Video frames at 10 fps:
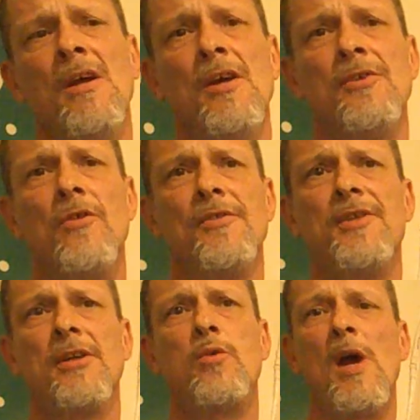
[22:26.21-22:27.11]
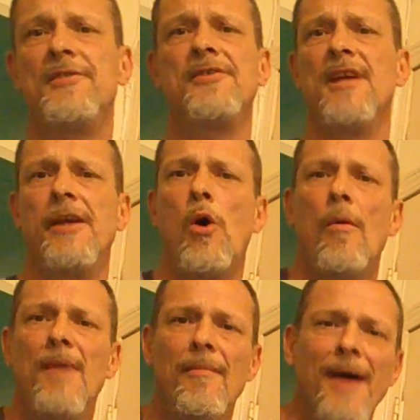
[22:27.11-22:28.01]
So all of a sudden, Quest is like, yo,
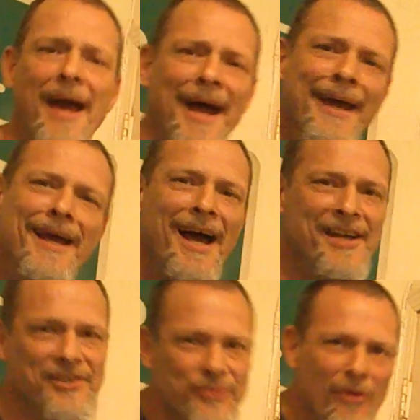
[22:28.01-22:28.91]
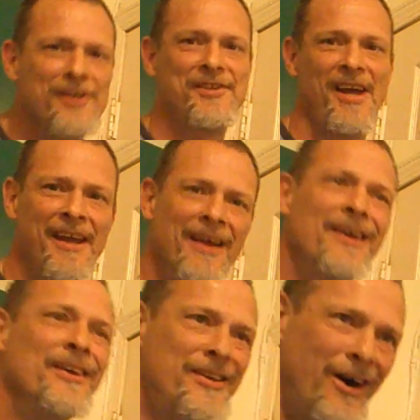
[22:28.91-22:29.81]
my man, I just want to say,
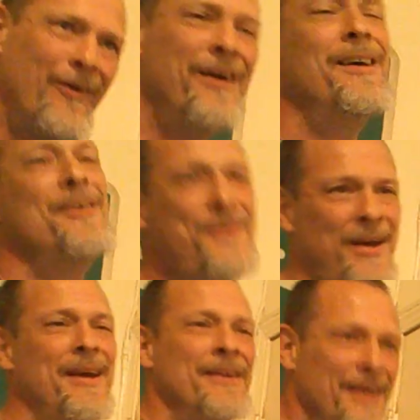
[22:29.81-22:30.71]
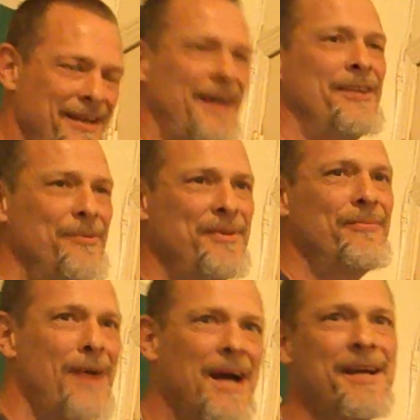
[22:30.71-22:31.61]
yo, shit, yeah, you be
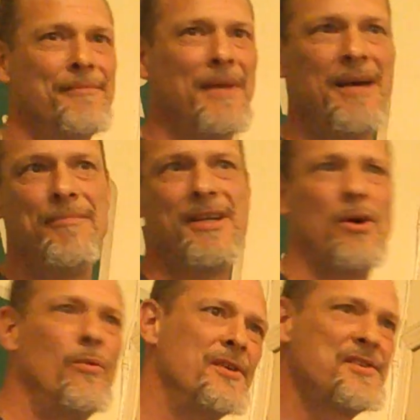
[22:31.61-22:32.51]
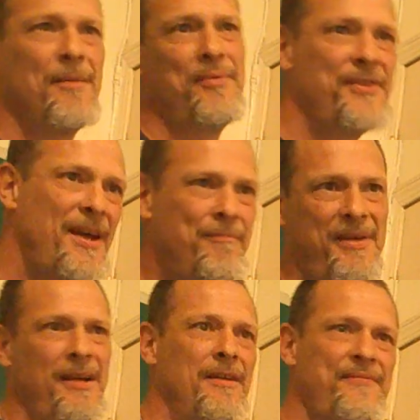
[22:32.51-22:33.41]
rocking, man, but yo, what's up with that
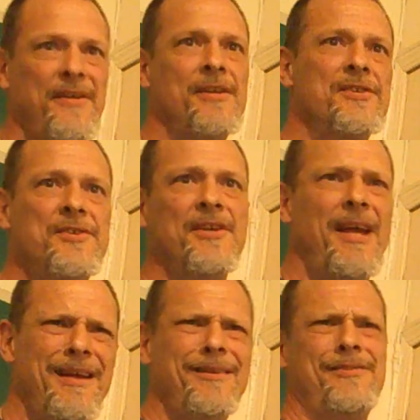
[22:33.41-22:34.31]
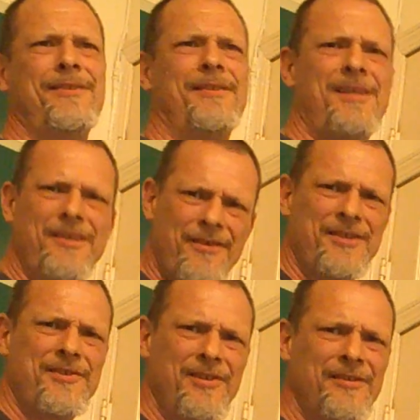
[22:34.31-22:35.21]
beef and this and that? And D3
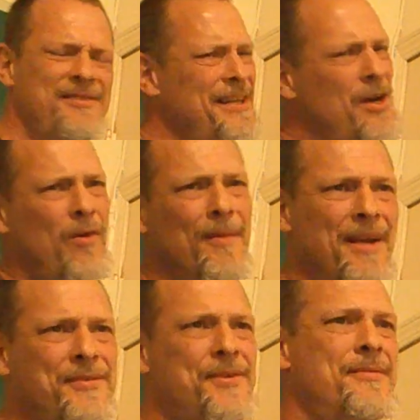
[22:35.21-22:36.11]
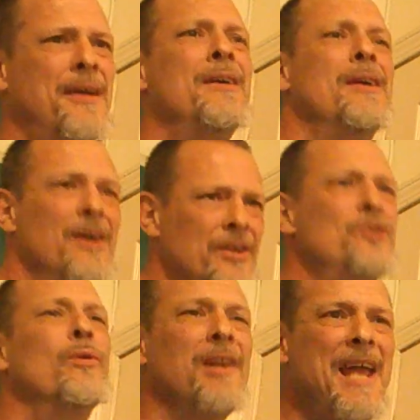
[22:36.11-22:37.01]
just looked and said, yo, man,
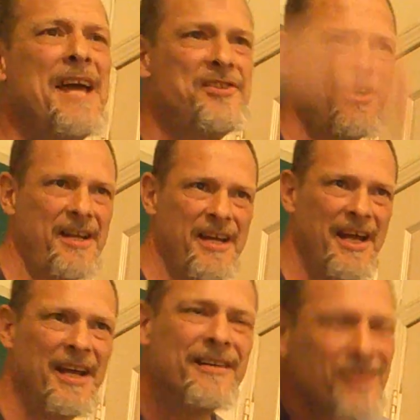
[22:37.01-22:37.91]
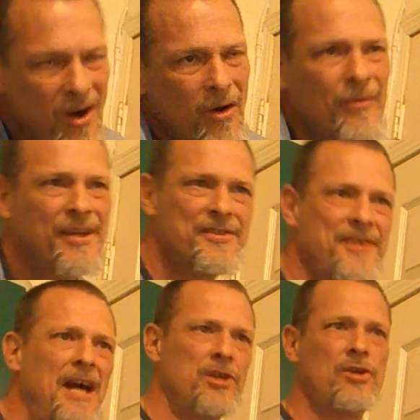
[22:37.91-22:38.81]
you a legend, kid. Yo, this,
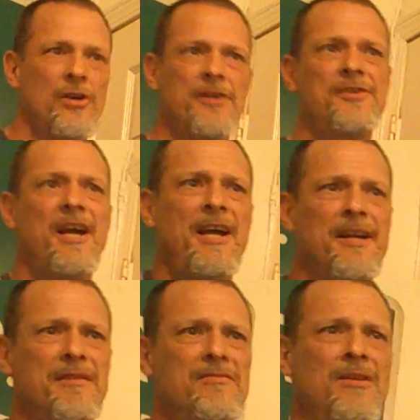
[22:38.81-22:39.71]
that, shook his hand.